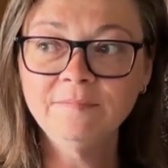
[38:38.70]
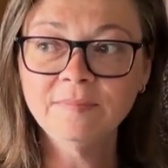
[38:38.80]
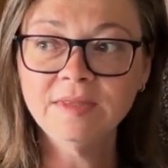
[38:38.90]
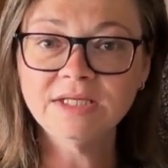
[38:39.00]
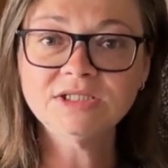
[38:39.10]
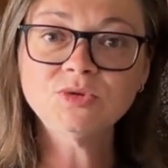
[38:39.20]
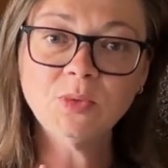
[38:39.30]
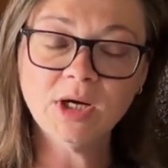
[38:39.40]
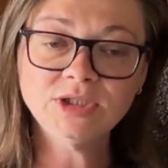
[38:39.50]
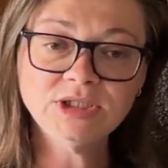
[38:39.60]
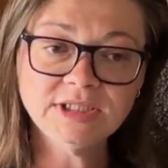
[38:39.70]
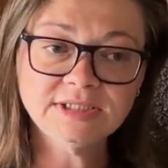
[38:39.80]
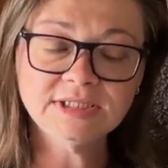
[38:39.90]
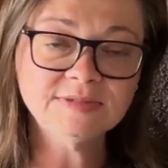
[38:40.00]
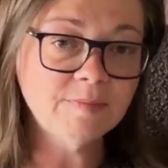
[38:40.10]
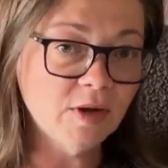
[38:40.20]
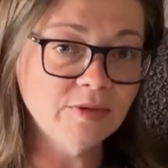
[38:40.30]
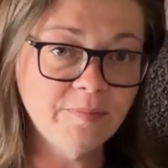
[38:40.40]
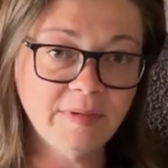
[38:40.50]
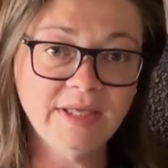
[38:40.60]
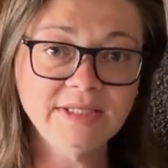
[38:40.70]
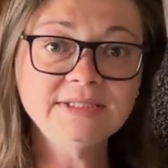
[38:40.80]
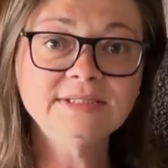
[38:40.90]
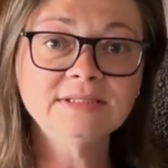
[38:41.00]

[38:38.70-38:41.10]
the swatch is a small piece.